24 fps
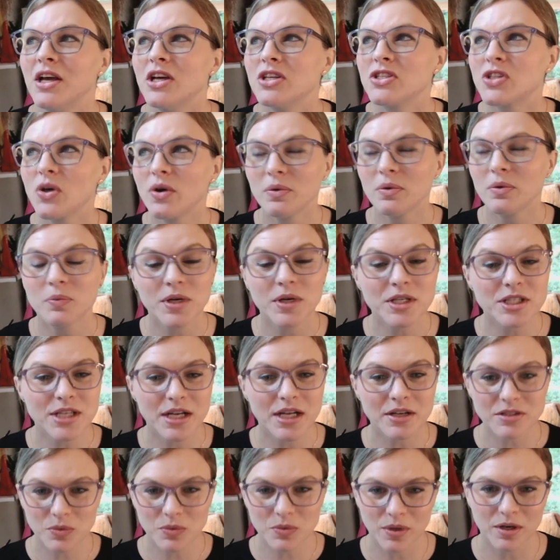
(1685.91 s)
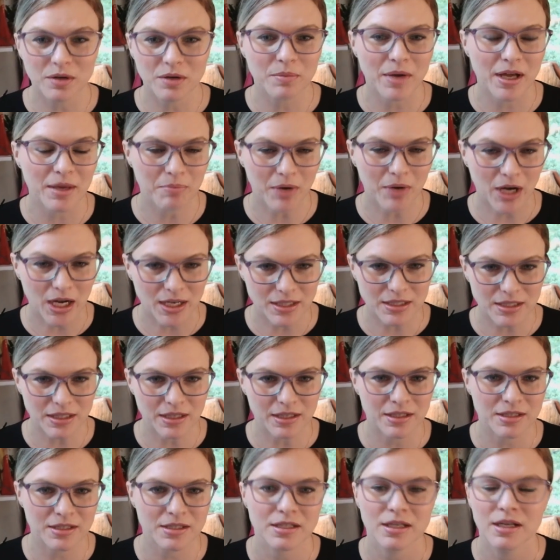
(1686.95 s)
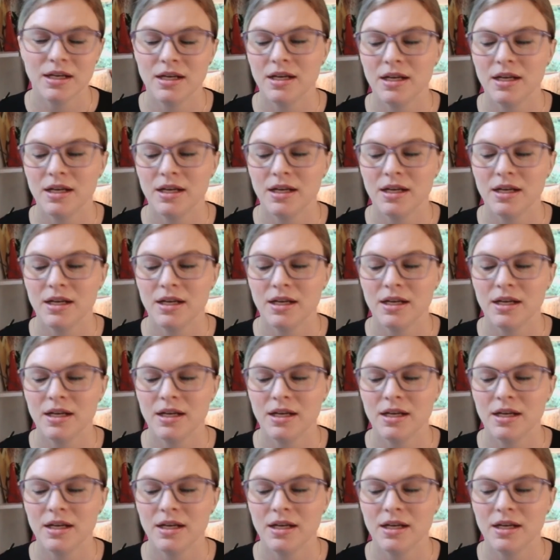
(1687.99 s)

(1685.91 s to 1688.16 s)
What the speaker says: So I reached out to one of my bosses.